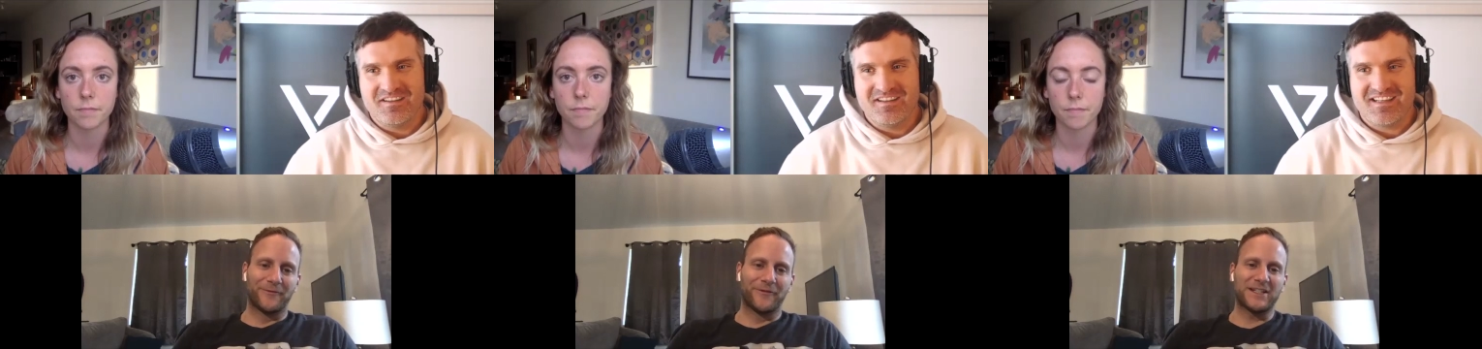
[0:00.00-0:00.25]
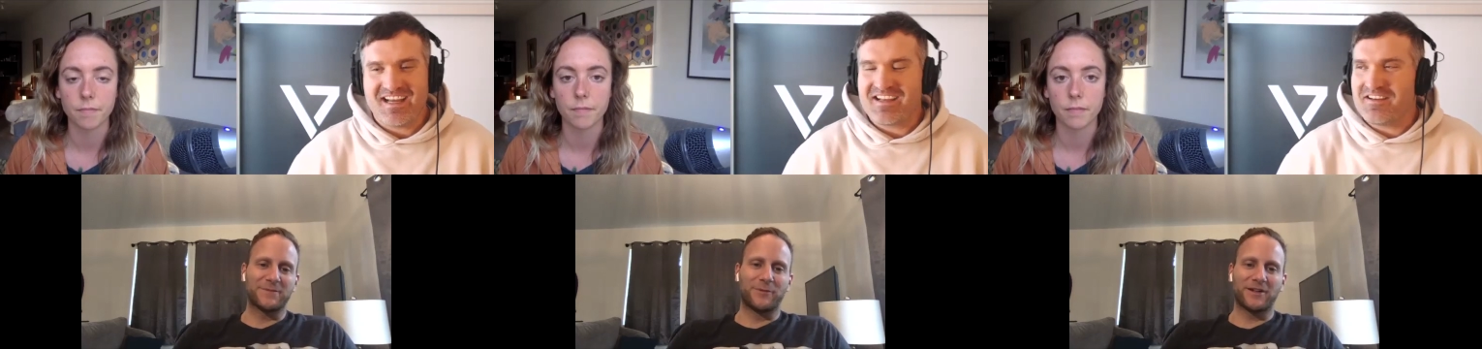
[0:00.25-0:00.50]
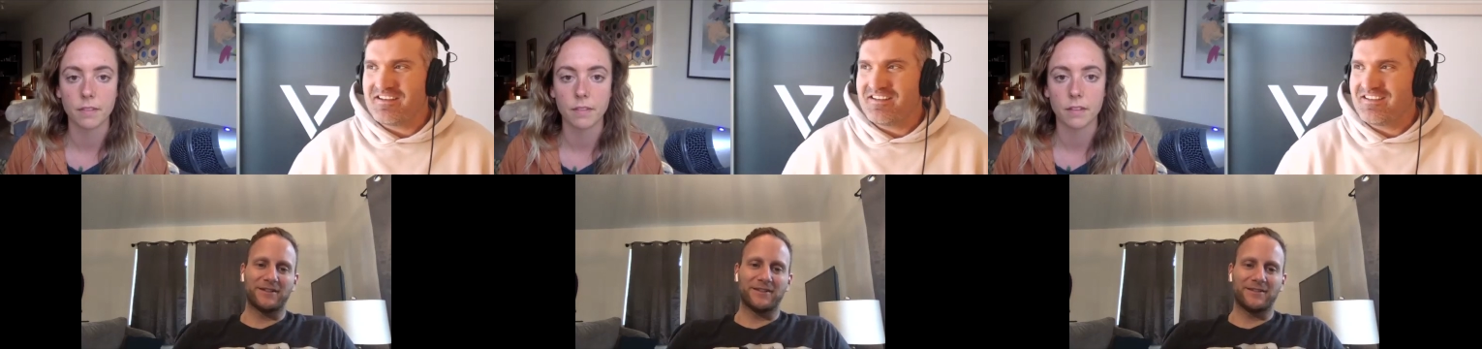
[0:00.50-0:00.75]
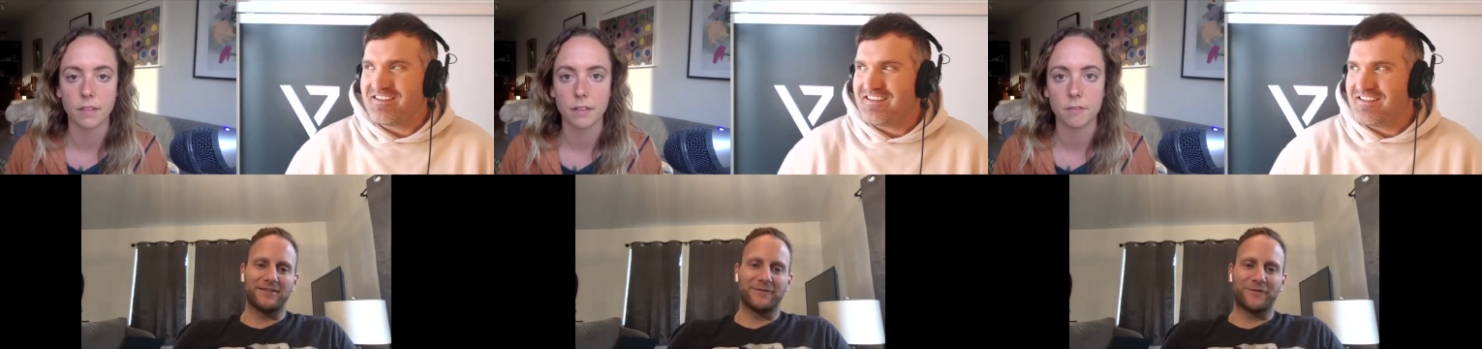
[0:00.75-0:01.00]
Speaker 1: Facebook, yeah, you,
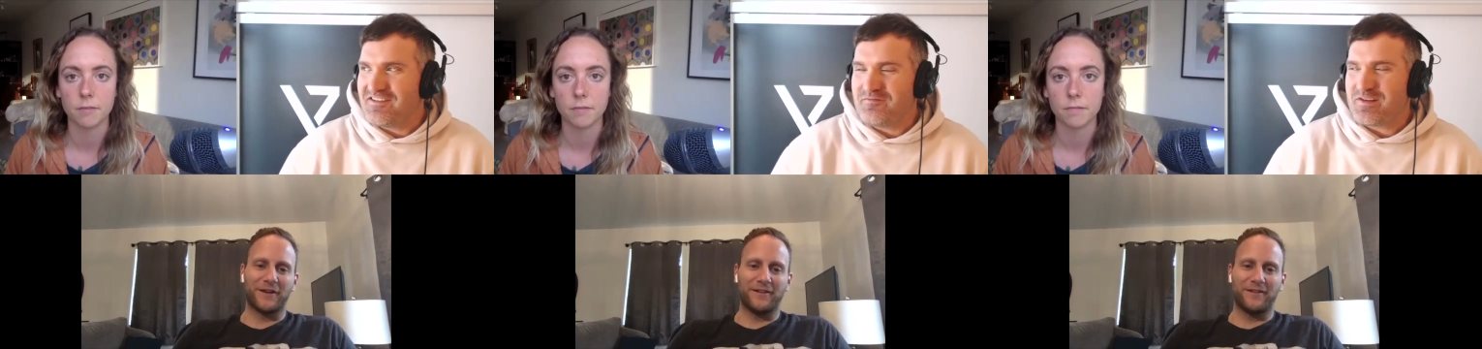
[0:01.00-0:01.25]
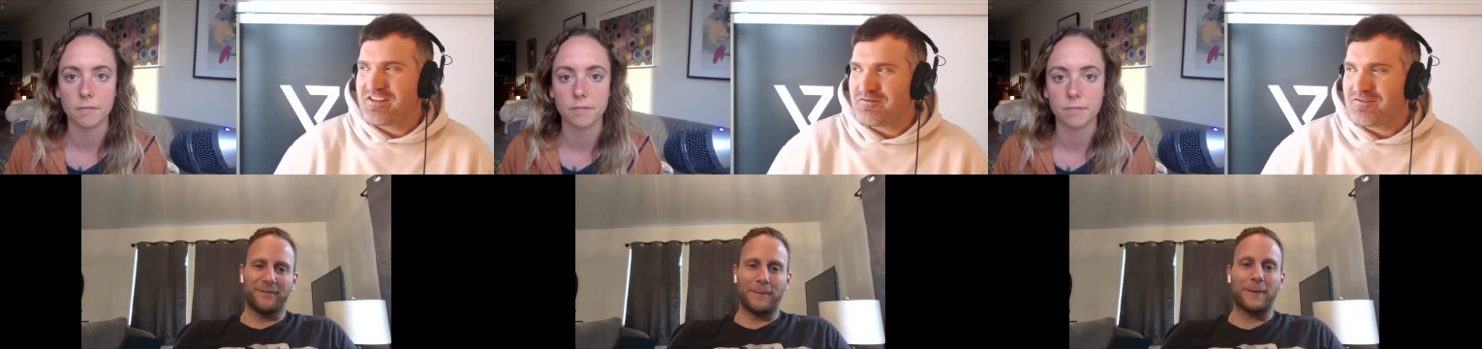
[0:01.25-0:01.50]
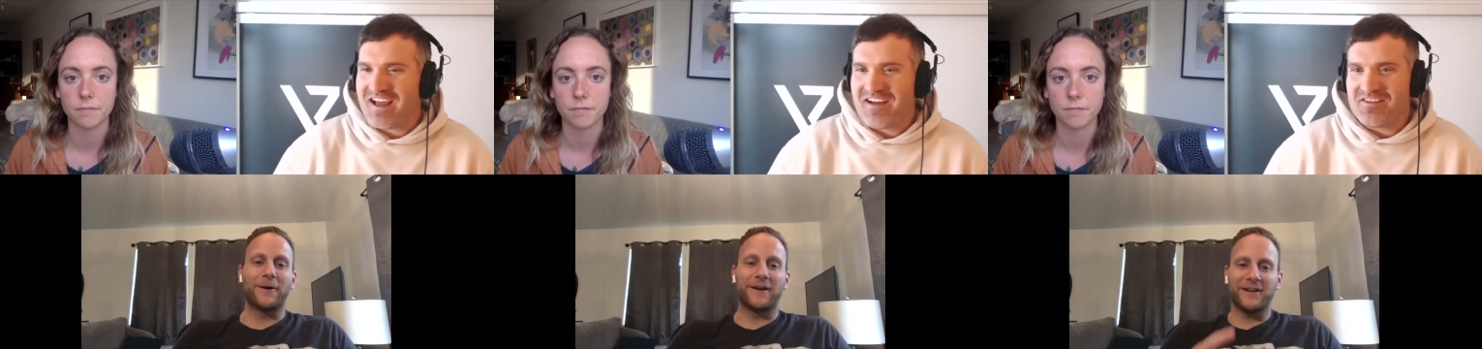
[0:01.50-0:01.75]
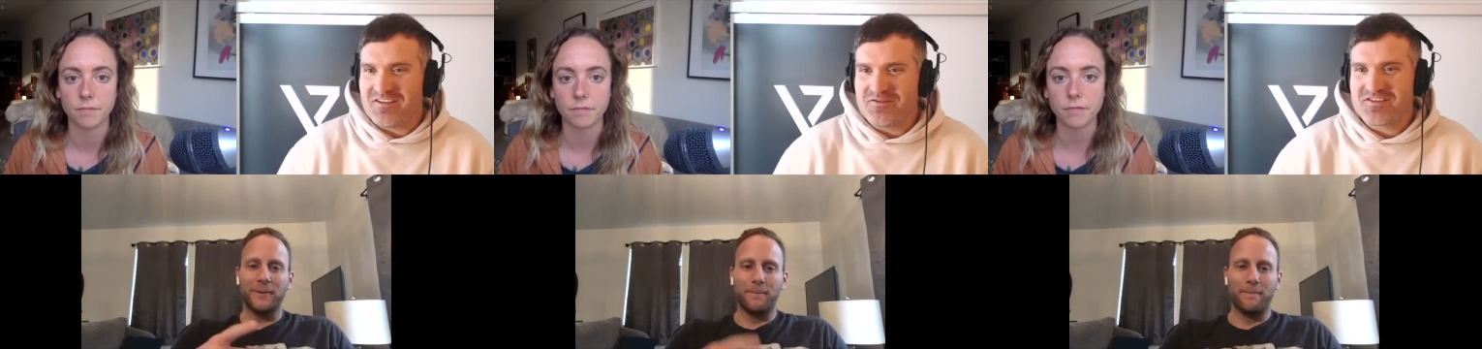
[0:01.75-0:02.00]
you've been through the
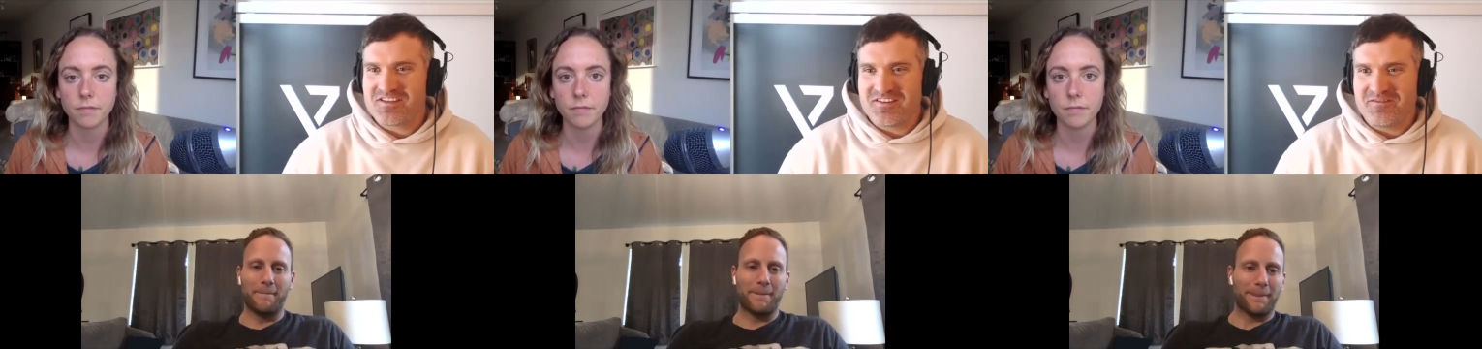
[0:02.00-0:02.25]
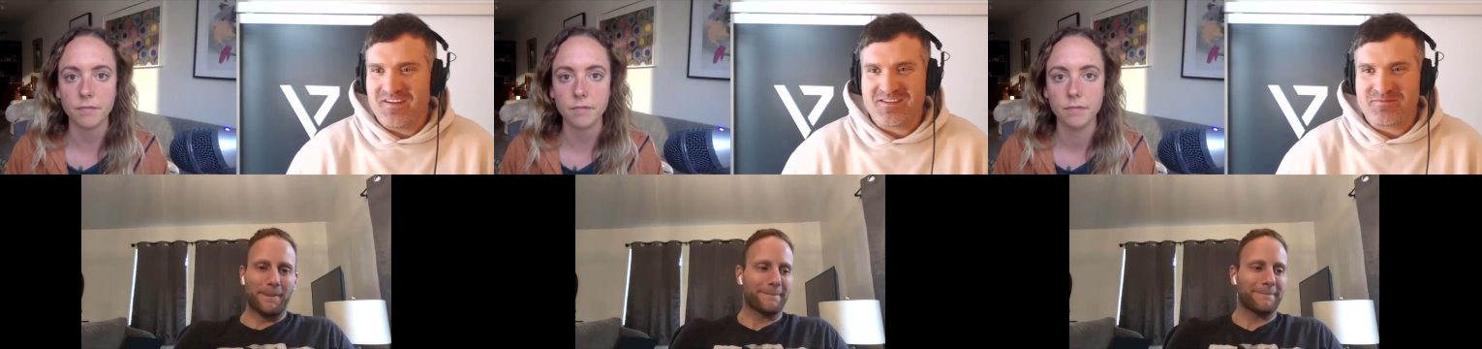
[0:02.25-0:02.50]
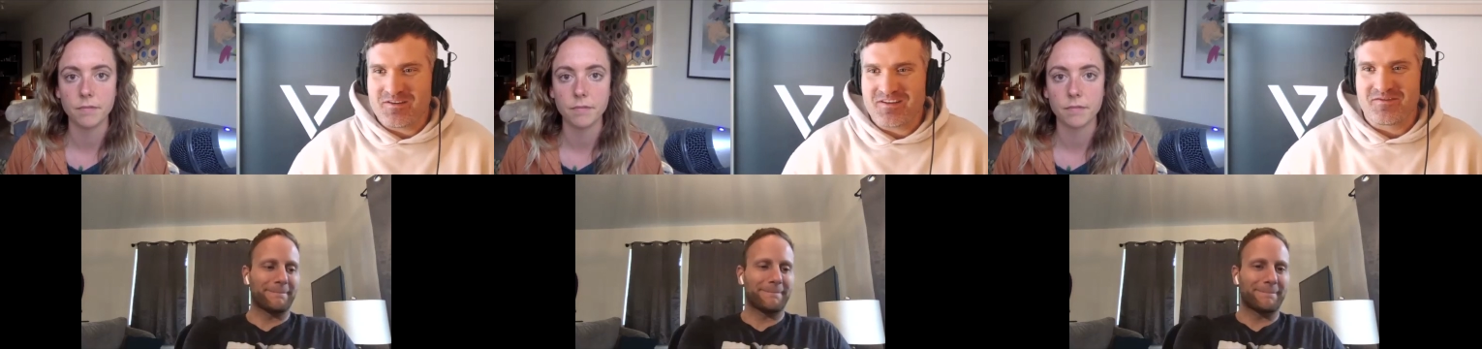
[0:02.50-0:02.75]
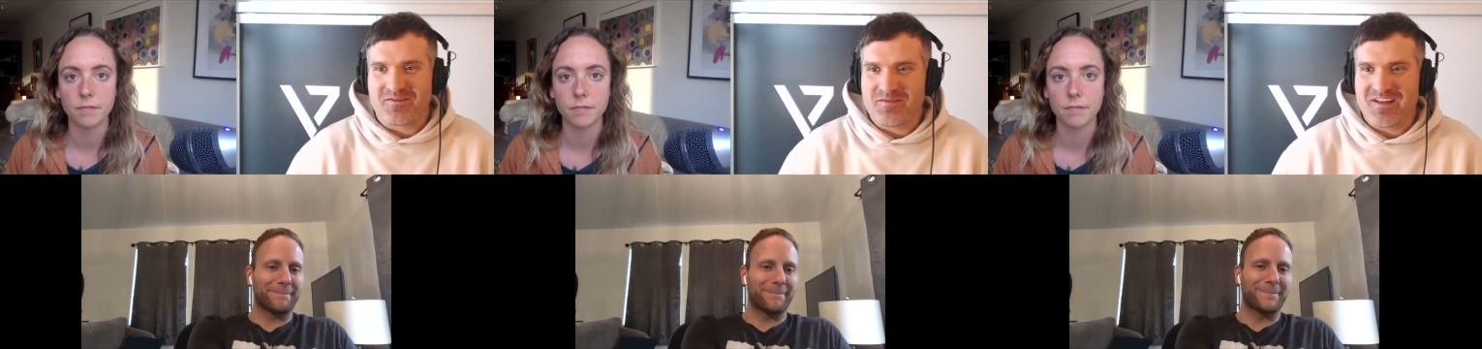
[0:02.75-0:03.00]
evolution of Facebook
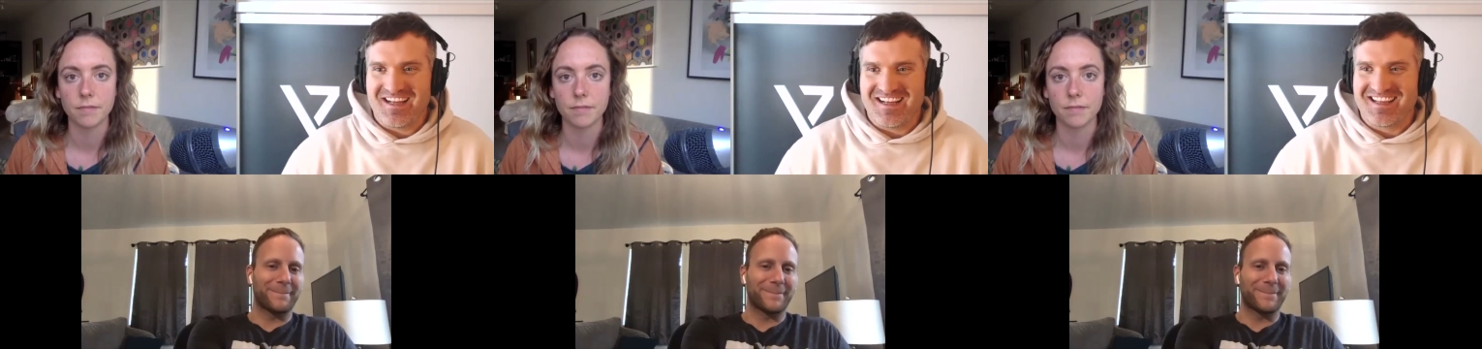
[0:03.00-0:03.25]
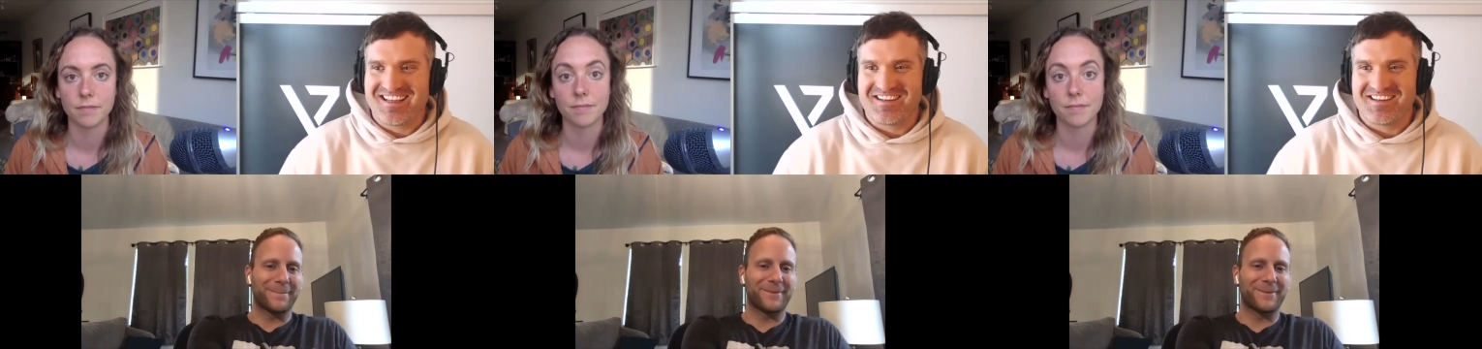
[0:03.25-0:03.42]
from like